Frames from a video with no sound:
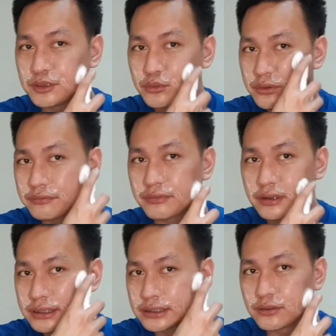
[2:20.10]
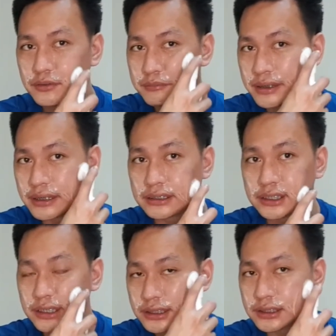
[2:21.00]
I'm doing first on my
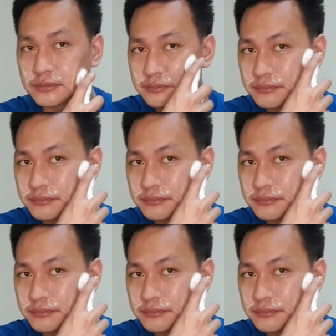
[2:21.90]
cheeks.